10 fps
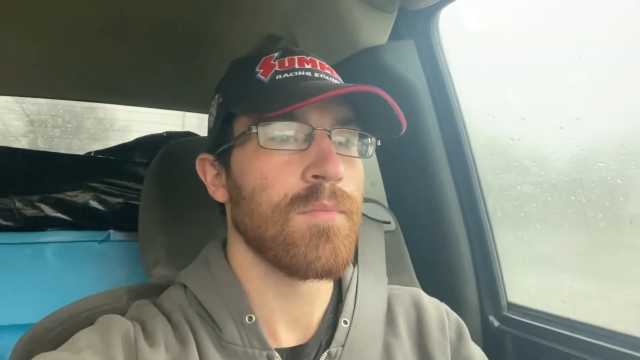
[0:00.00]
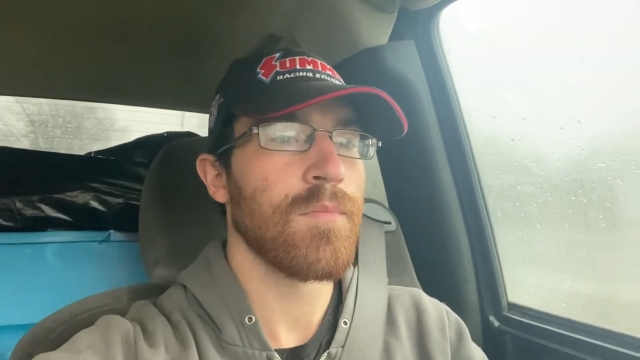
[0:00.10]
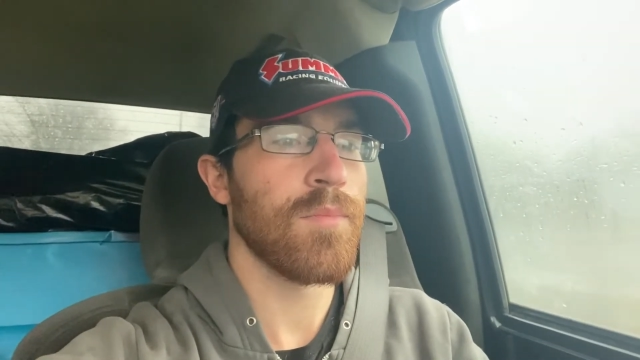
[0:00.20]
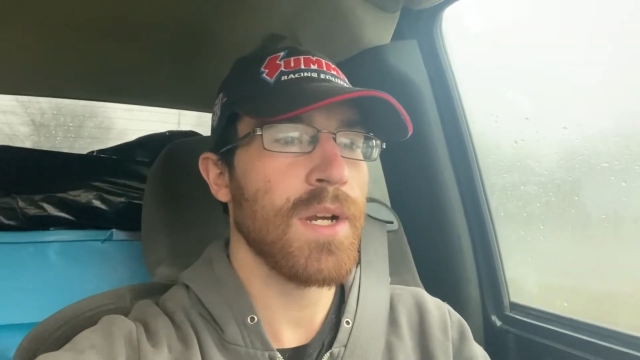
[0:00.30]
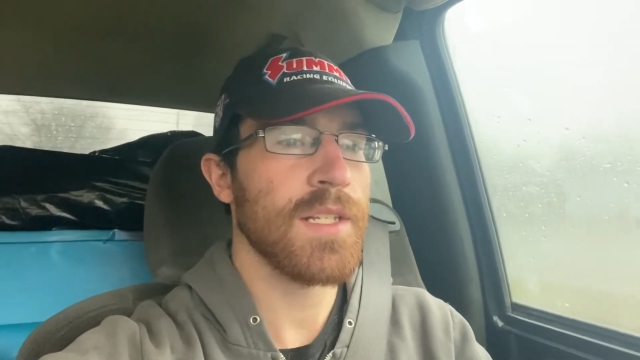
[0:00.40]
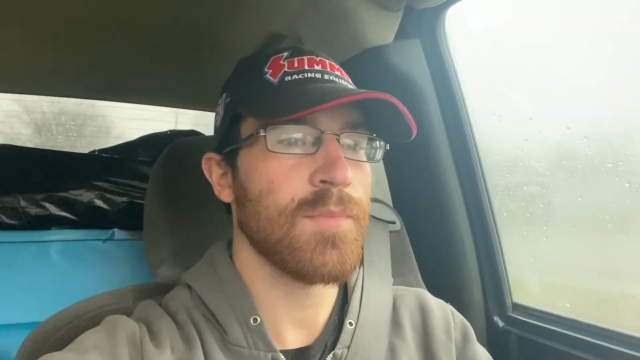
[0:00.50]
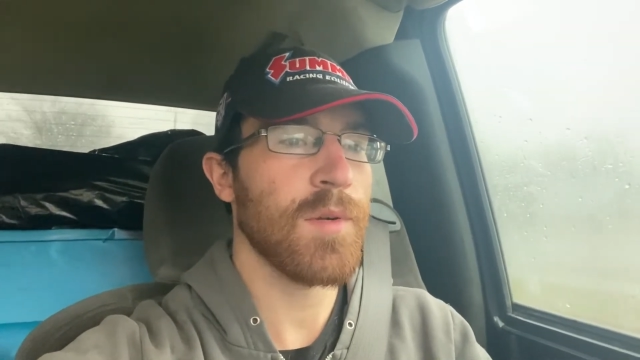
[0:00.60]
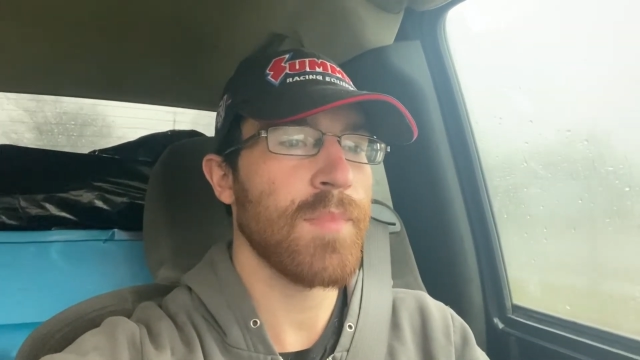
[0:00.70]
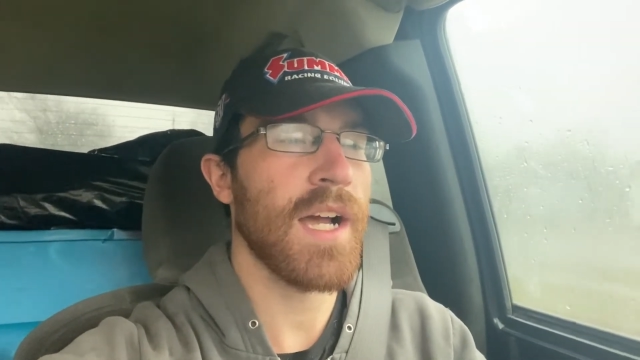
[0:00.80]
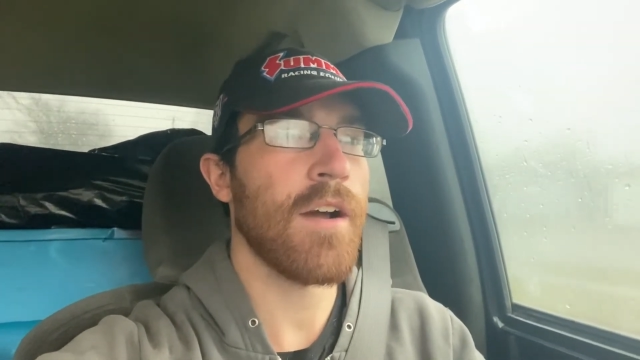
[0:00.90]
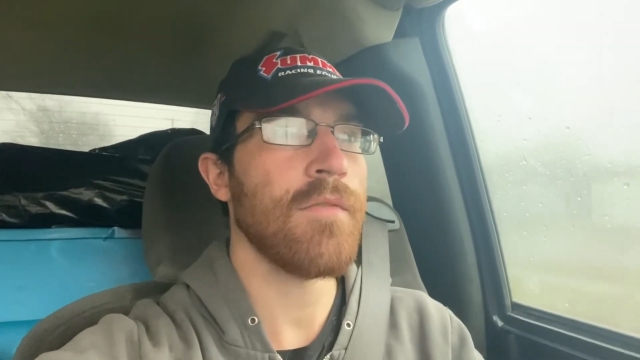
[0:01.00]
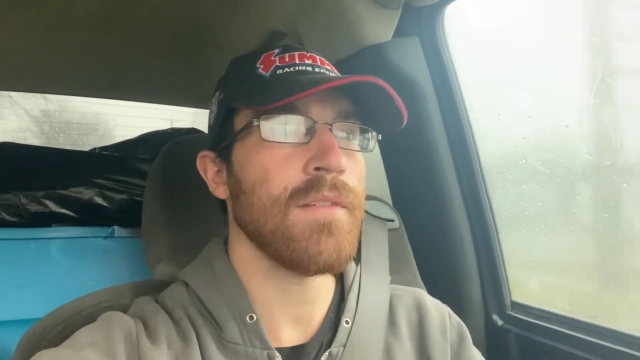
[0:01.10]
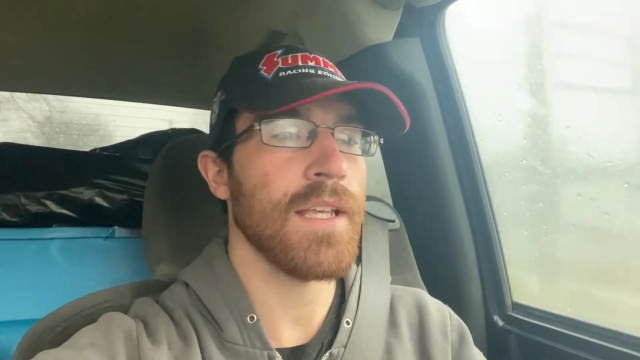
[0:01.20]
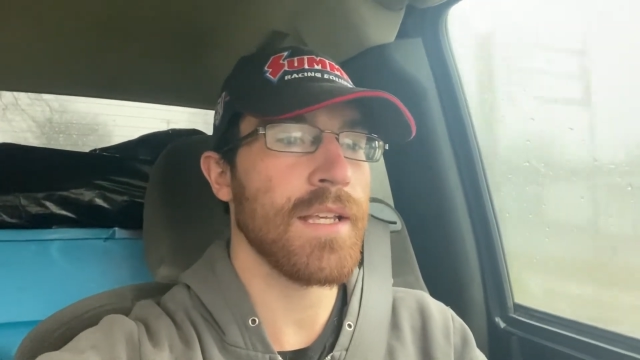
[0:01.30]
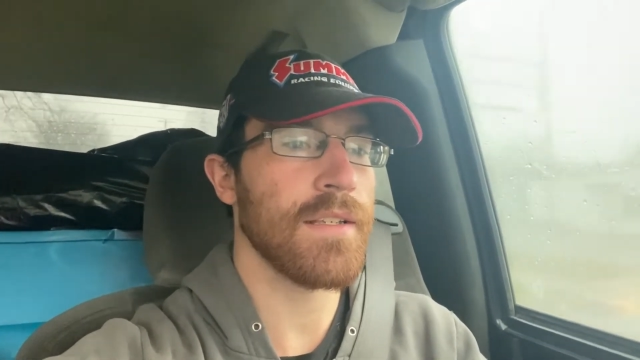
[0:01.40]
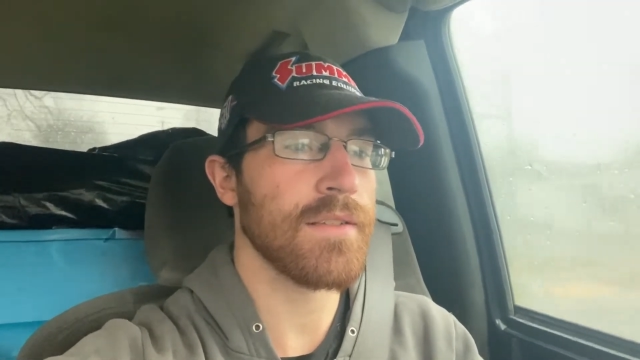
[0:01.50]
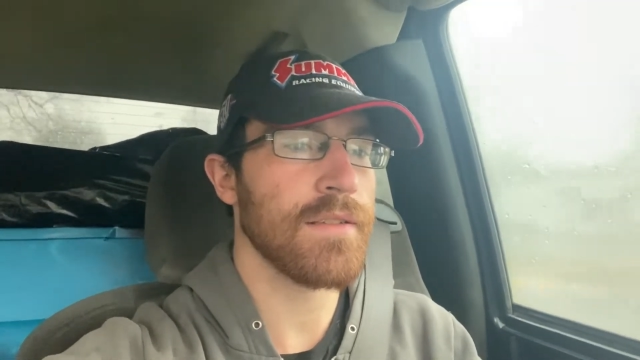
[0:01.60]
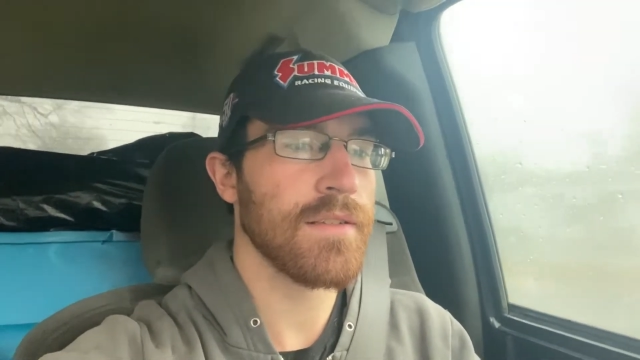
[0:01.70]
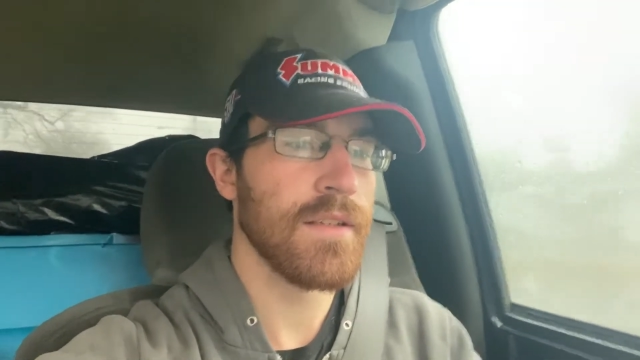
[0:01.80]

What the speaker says: price per pound is